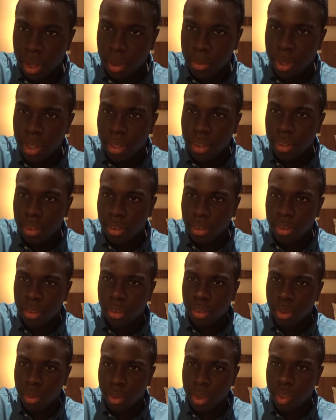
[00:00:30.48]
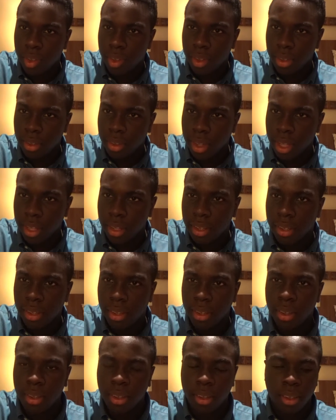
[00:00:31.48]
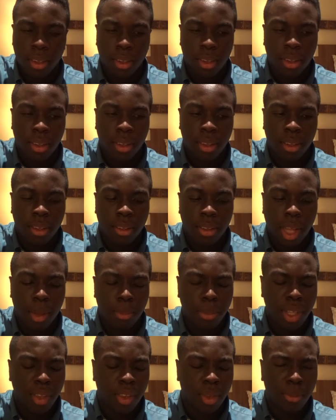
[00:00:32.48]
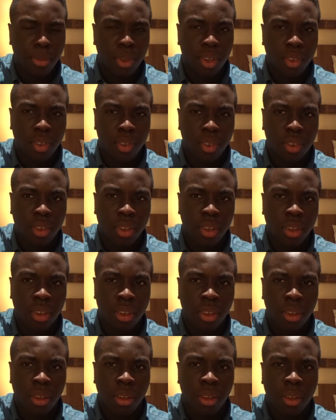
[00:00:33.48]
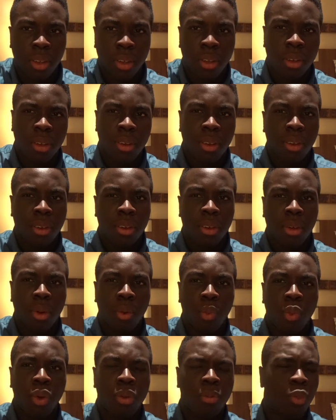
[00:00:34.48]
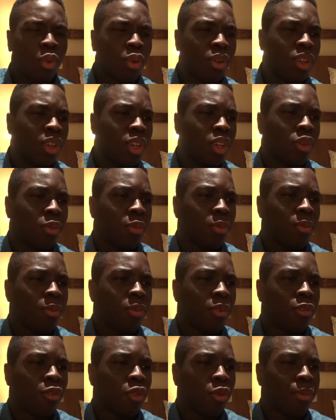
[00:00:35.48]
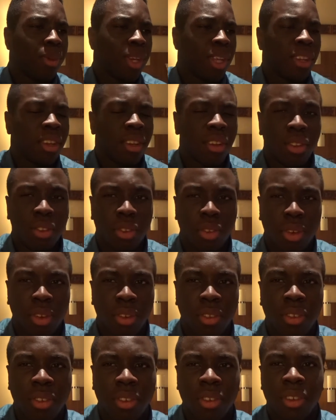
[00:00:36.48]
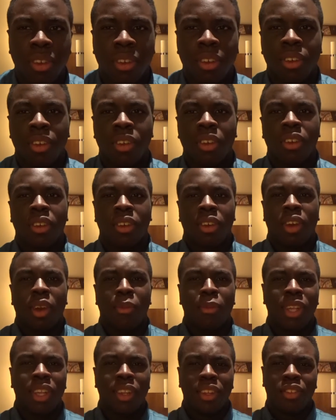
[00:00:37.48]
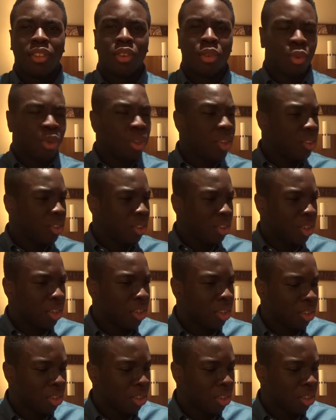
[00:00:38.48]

I mean, this is crazy. Like, that means I'm just one more year before being an adult. I mean, it's crazy.